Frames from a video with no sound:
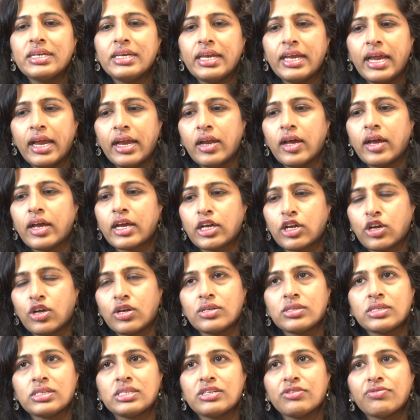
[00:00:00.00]
data
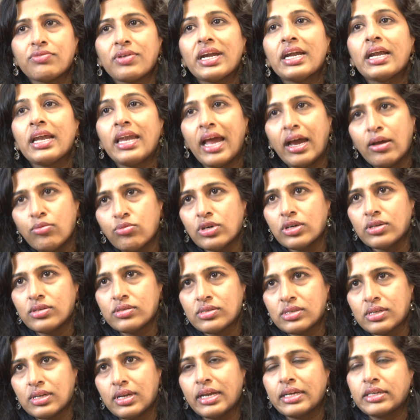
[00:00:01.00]
across different
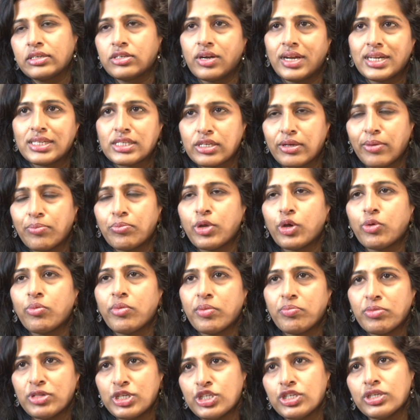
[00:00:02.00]
levels like
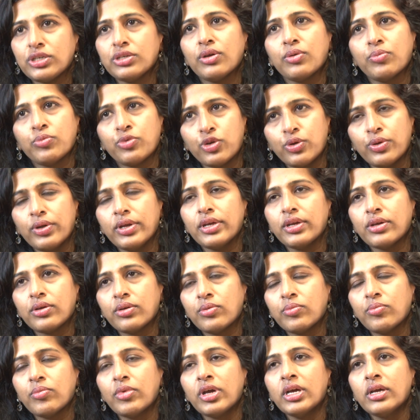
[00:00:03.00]
transcriptome, epigenome,
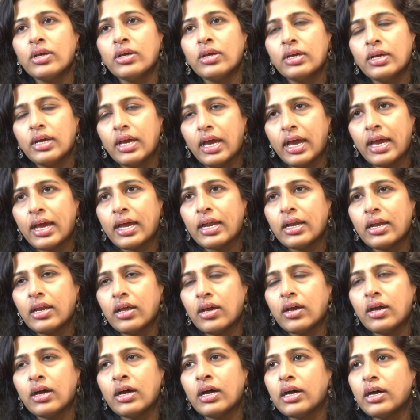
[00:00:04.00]
proteome, and
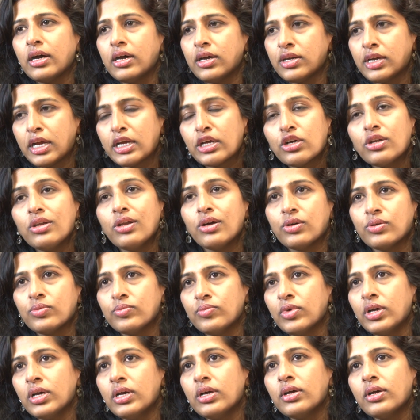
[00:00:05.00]

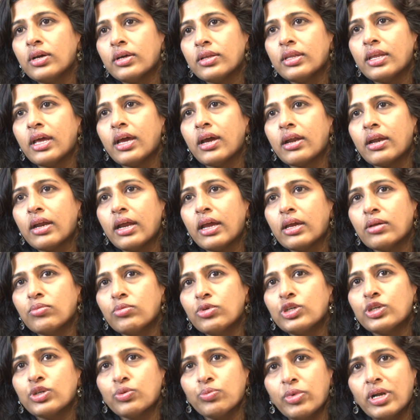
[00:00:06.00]
regulome, they are
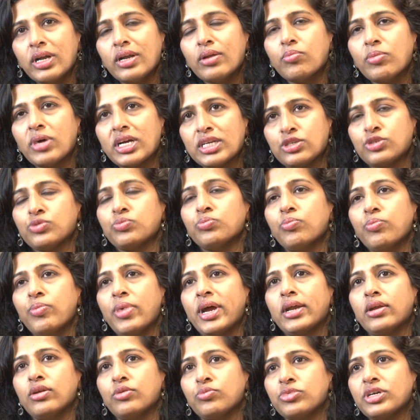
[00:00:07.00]
able to build much
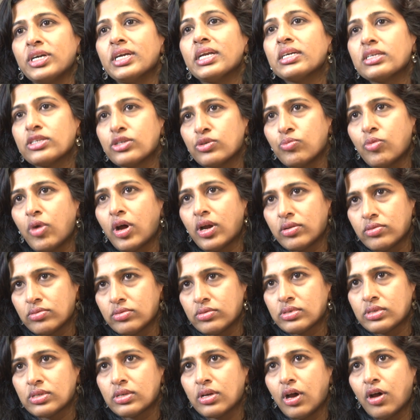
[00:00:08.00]
better predictive
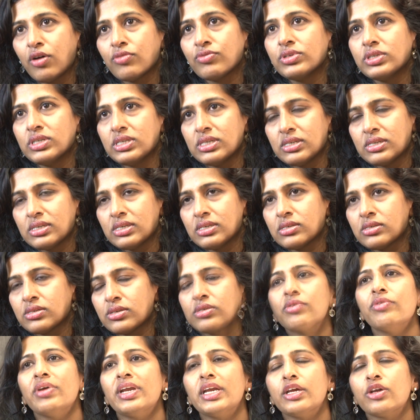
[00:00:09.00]
models of the disease.
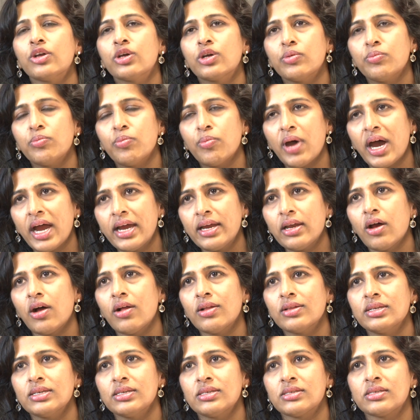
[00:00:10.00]
So when you combine
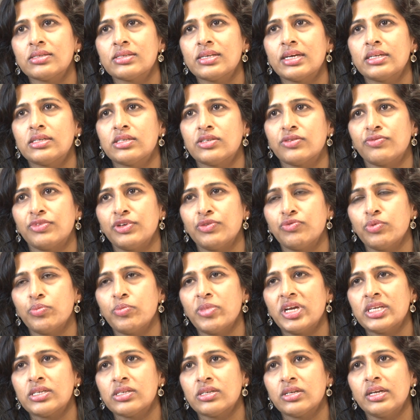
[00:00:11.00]
all these sets of
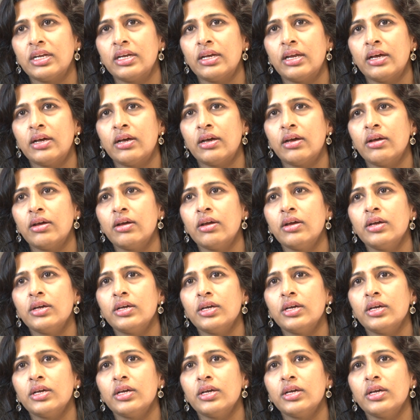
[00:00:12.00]
information in a